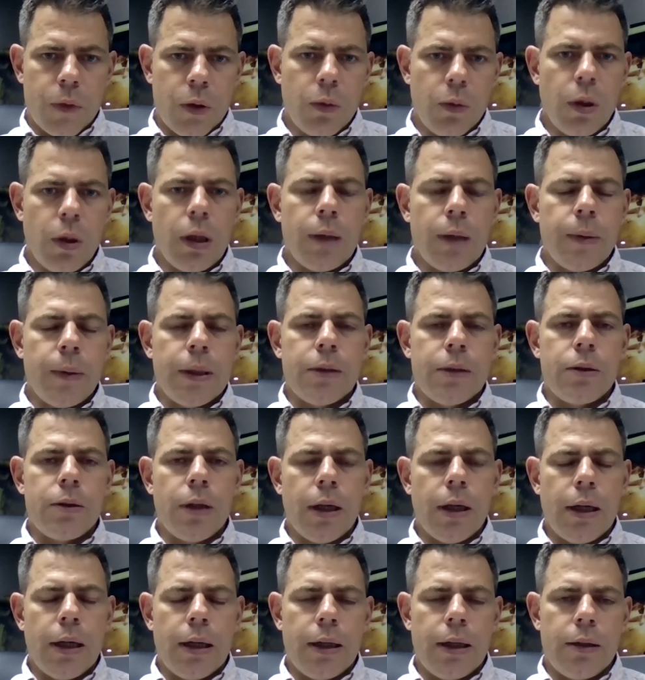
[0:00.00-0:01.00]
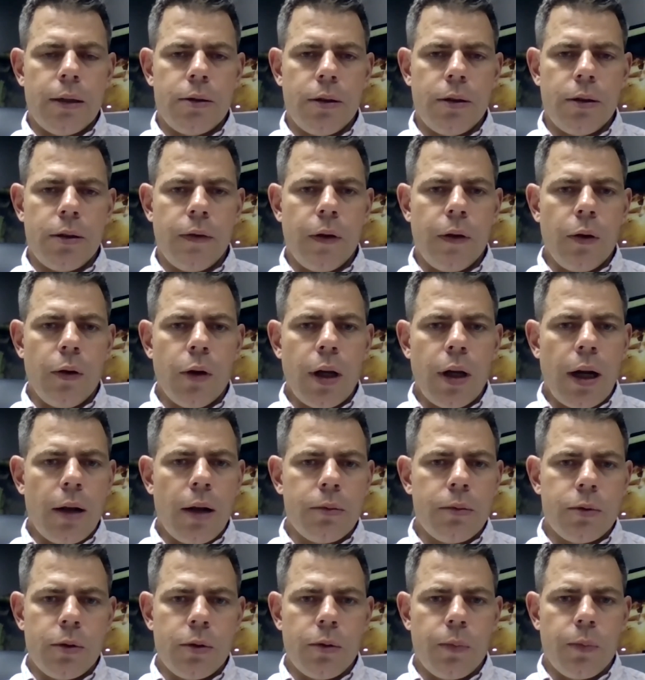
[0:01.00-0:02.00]
Well, I mean, so if you look at
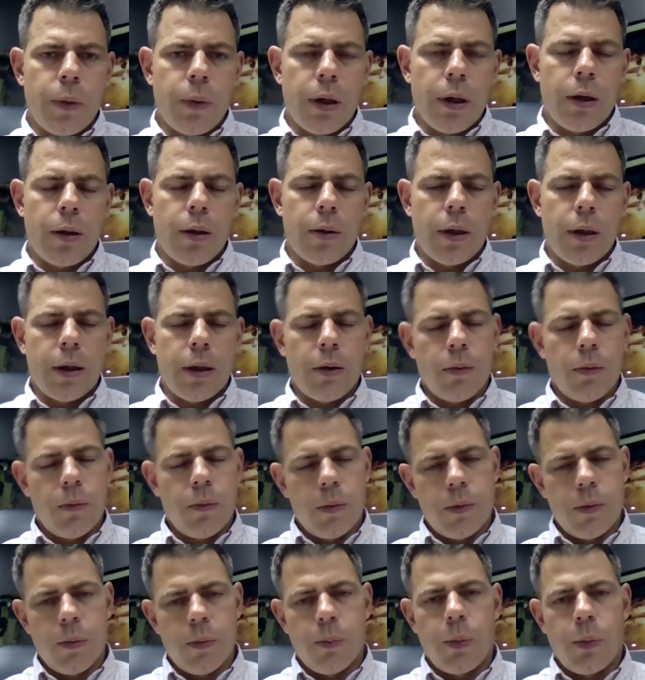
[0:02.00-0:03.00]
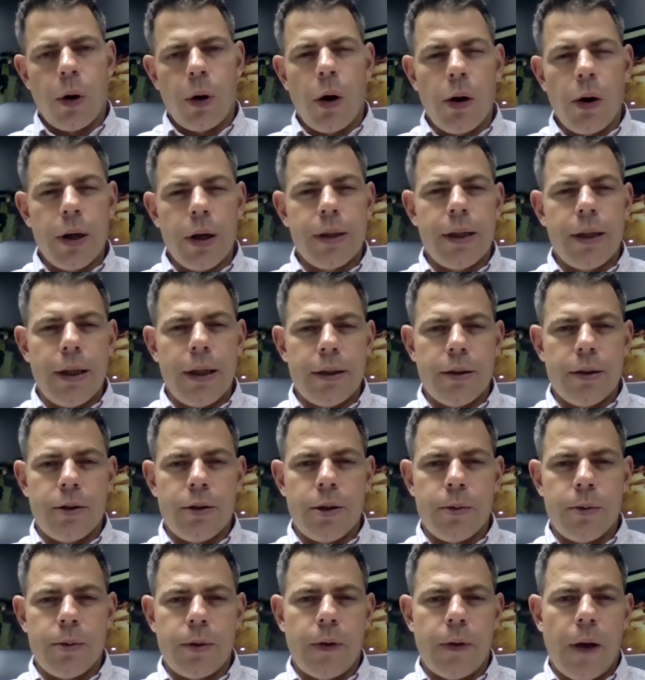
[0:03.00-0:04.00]
our sort of priorities in
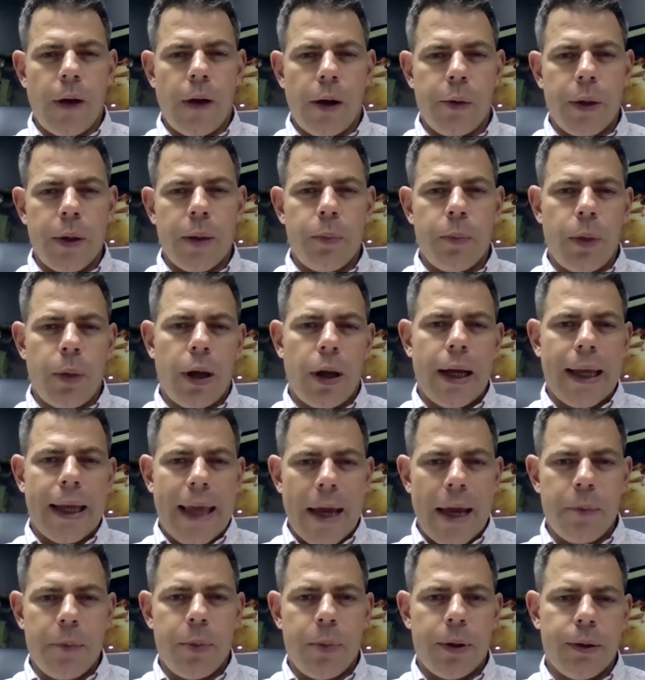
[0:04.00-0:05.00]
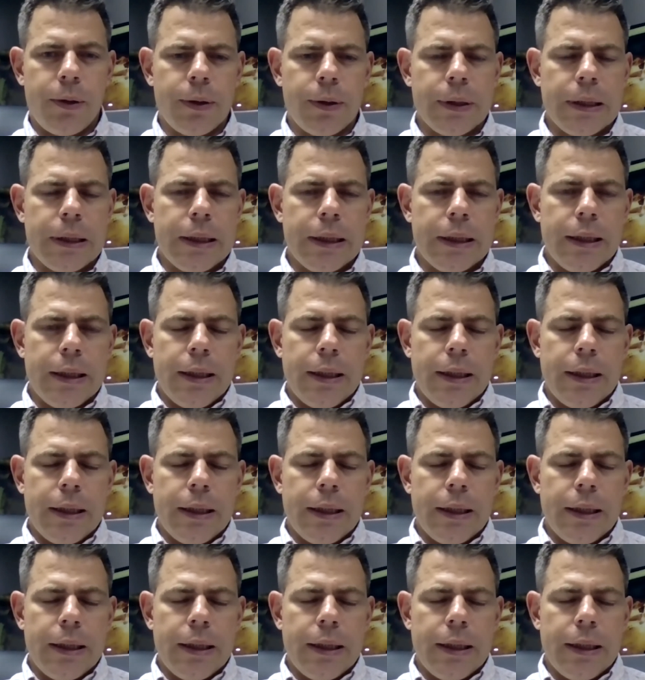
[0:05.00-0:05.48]
terms of how we apply capital,